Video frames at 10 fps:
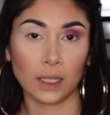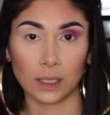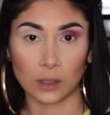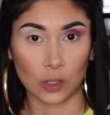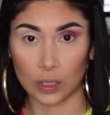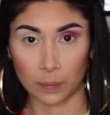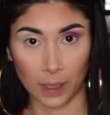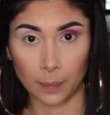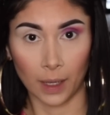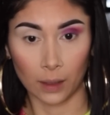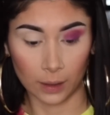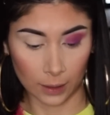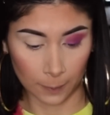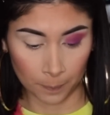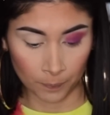it's just my
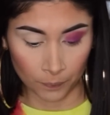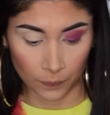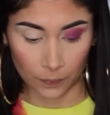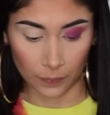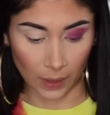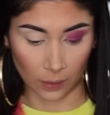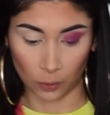palette that